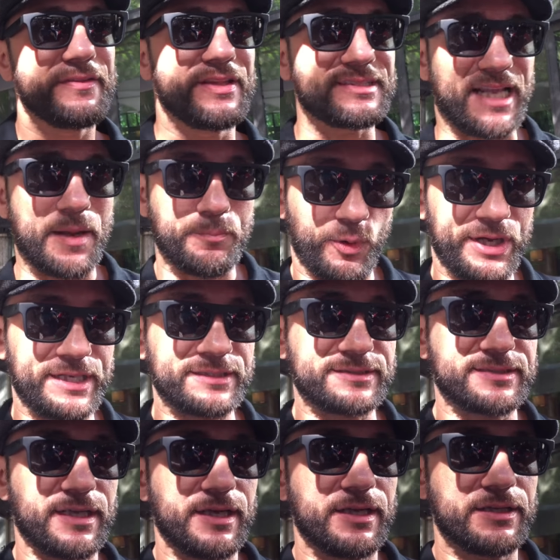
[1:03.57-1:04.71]
This guy
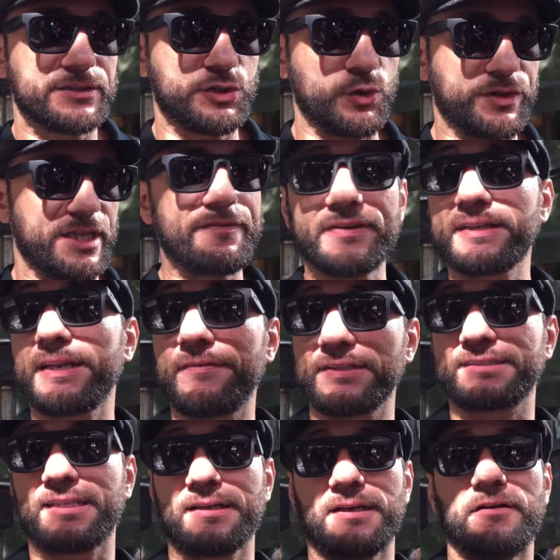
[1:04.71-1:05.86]
brings to even if
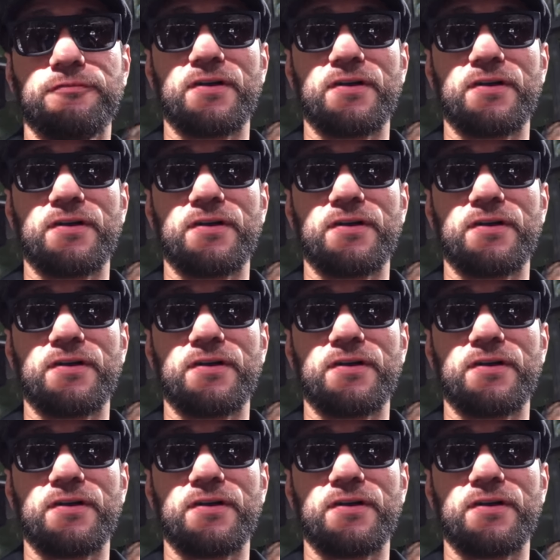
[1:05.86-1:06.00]
it's a,